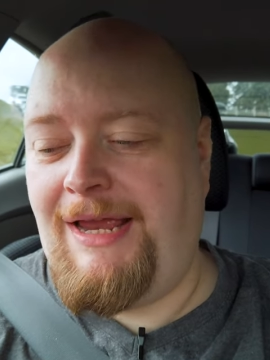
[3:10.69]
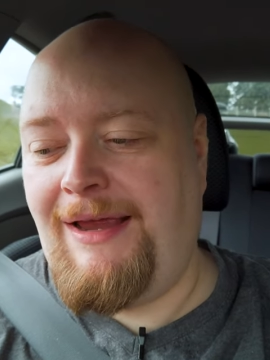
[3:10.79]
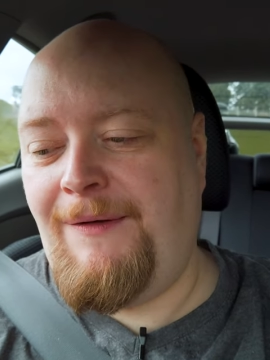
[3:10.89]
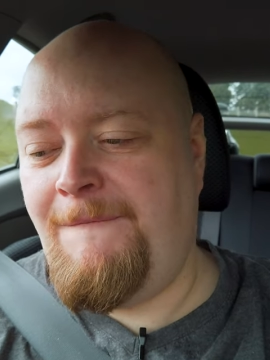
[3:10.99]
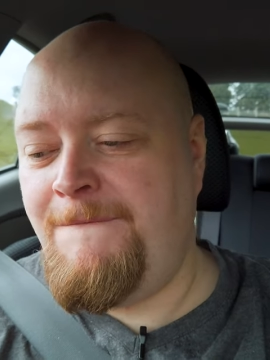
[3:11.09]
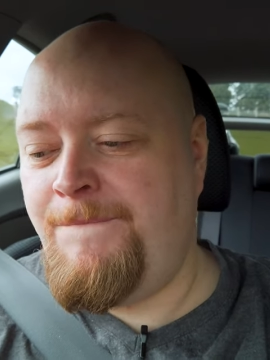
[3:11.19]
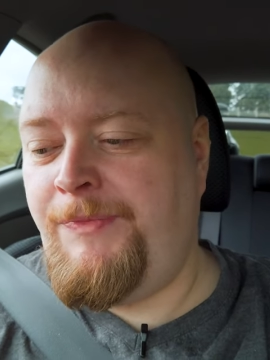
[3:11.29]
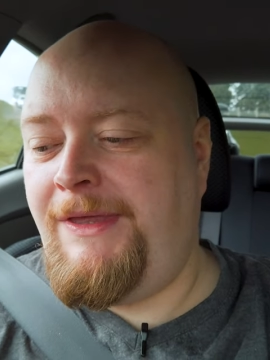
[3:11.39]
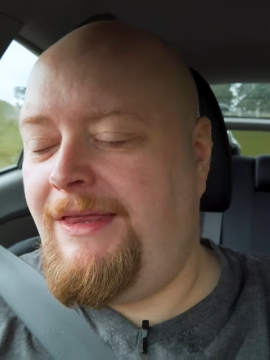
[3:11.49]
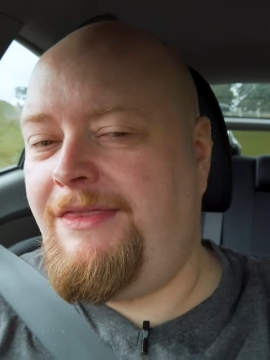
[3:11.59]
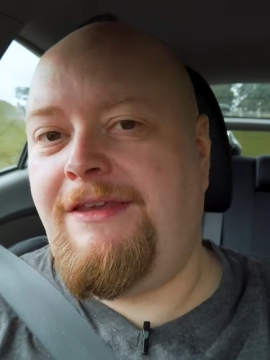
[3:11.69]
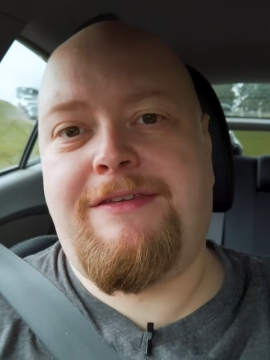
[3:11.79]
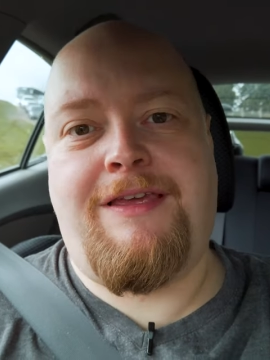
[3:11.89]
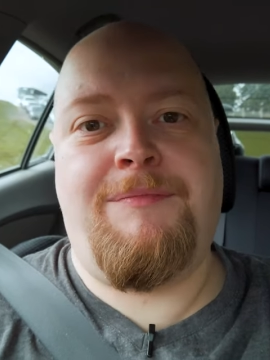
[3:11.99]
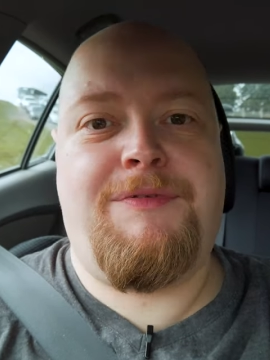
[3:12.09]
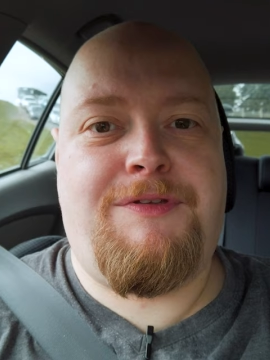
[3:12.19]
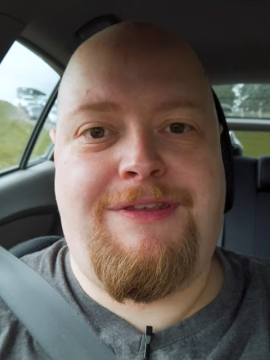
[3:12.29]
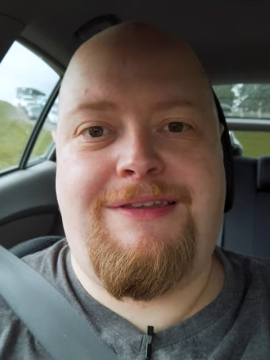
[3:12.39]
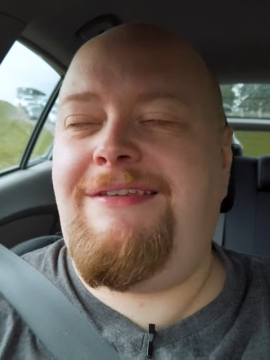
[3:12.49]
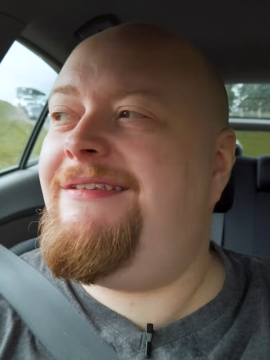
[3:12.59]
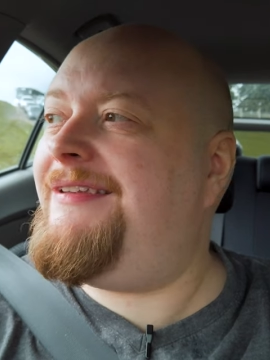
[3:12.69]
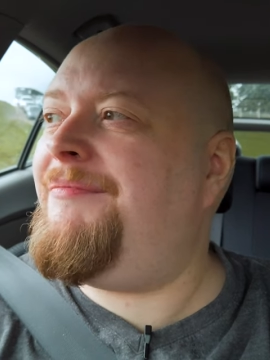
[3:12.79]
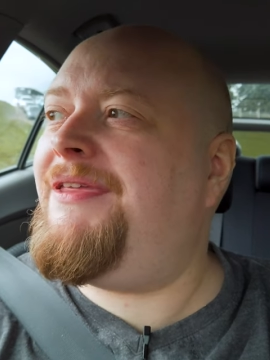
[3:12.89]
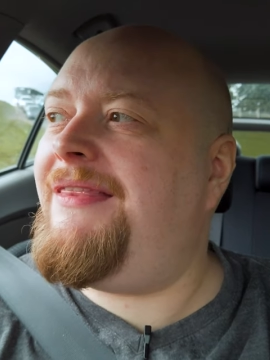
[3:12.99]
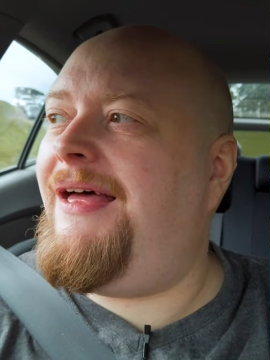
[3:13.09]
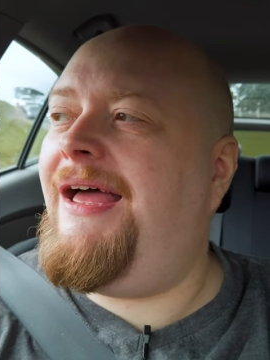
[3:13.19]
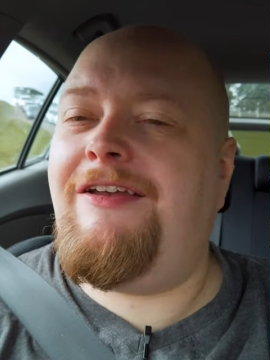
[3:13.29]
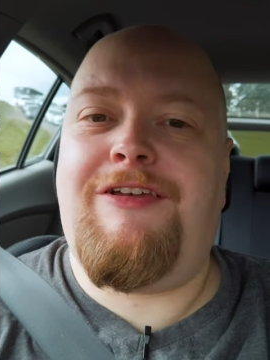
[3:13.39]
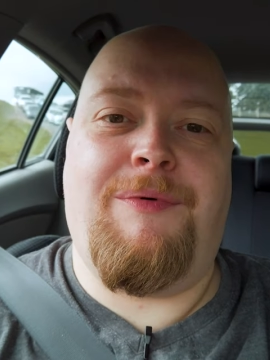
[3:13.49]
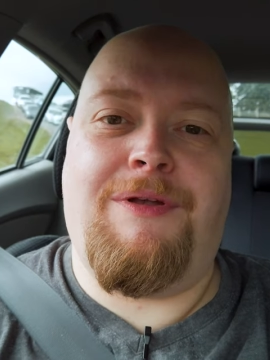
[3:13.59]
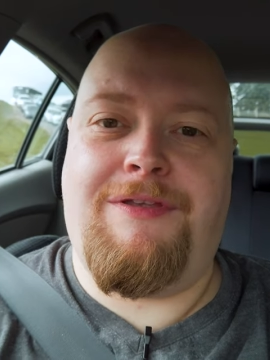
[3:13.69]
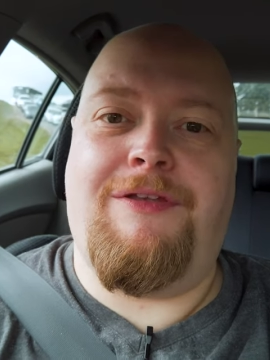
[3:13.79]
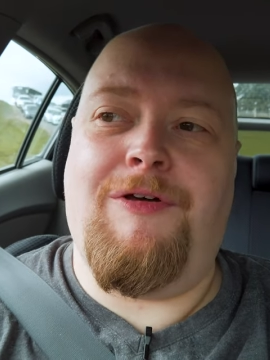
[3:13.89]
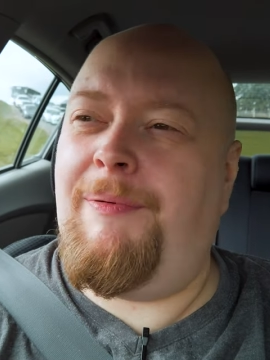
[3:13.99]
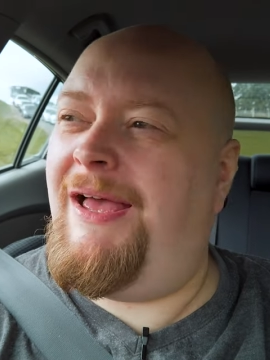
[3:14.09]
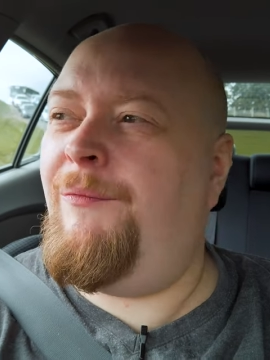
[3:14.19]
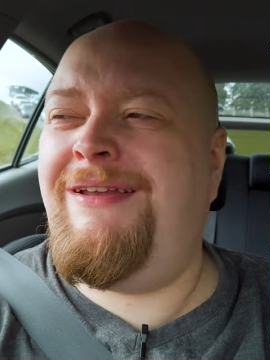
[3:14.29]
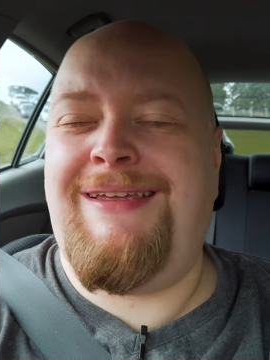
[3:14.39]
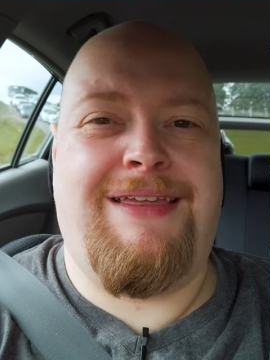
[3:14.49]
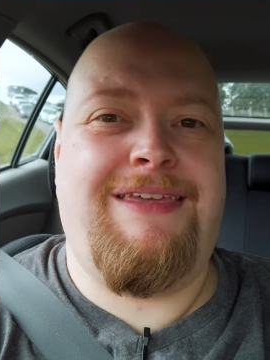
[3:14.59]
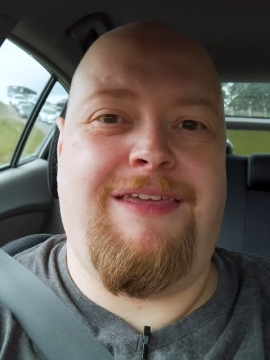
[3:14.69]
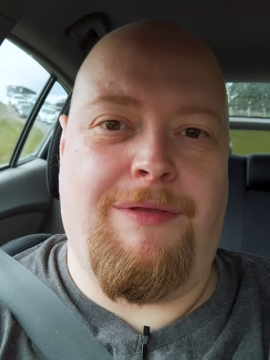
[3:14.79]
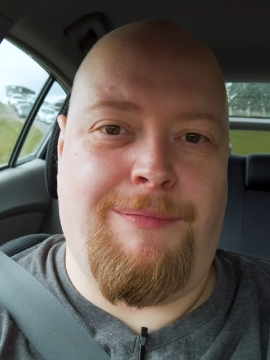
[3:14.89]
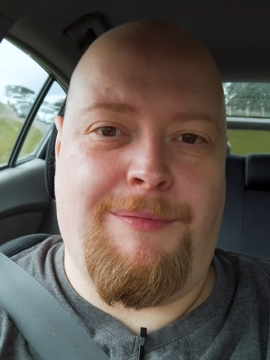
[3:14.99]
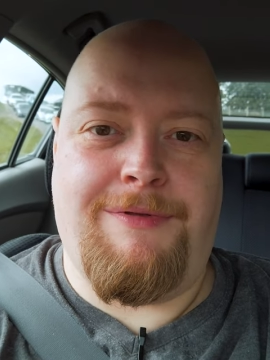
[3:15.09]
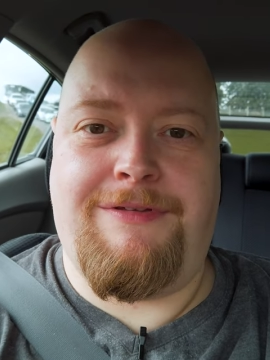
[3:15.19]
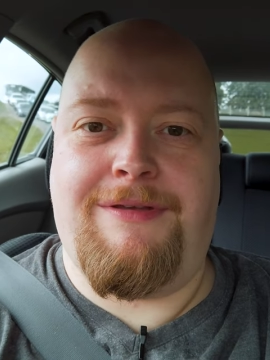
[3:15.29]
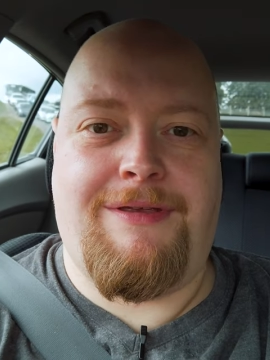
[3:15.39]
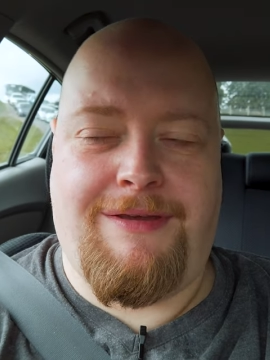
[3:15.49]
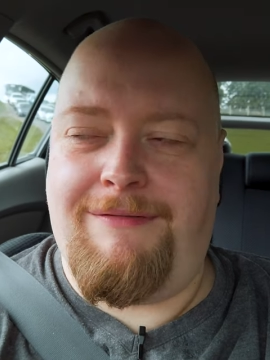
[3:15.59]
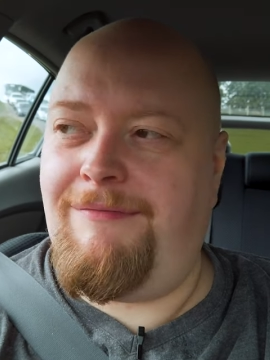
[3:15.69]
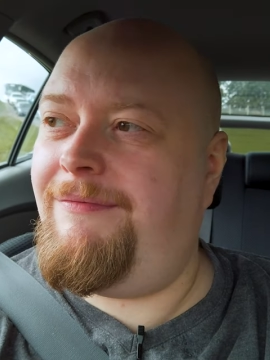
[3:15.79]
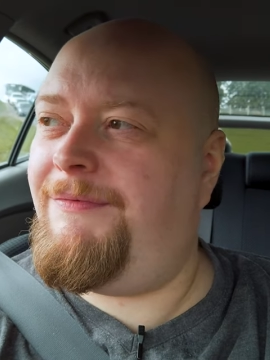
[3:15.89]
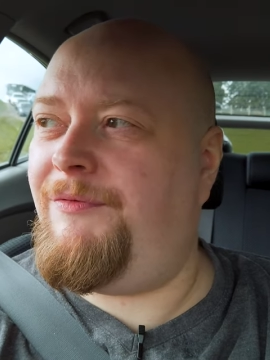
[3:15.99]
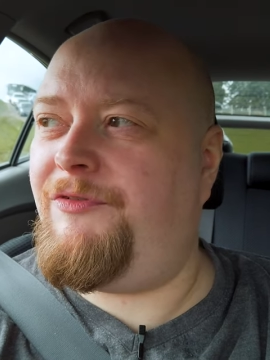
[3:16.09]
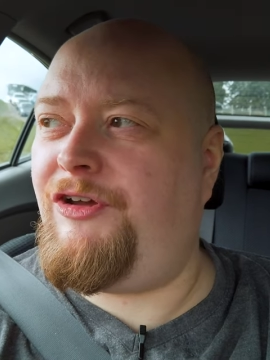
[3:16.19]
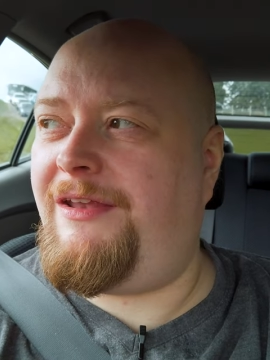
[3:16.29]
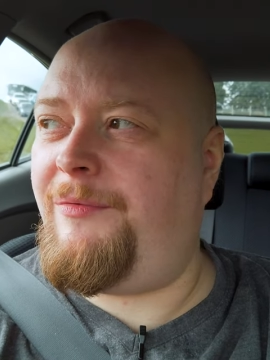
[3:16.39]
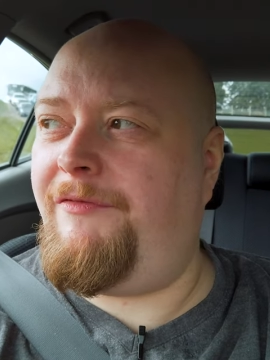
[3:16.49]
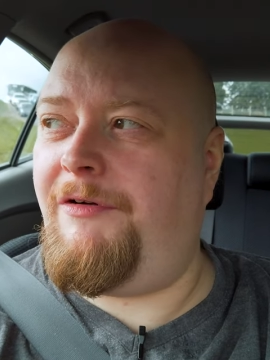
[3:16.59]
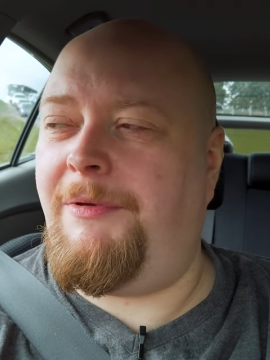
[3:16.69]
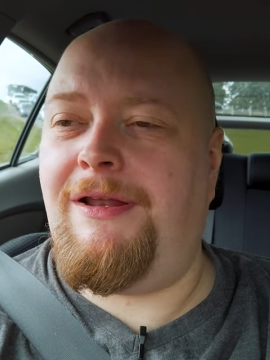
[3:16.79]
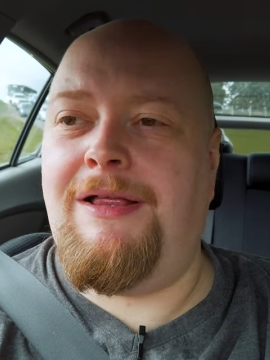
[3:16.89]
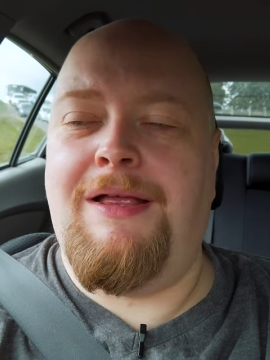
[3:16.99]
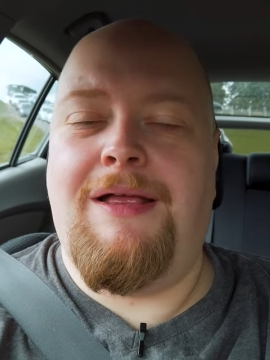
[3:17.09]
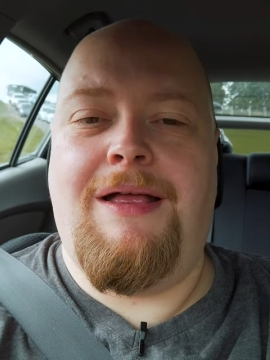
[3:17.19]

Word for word: Now, this comes, this is something that I actually wanted to talk about. I'm waiting in a queue at the moment, so I can sort of chat away for a bit.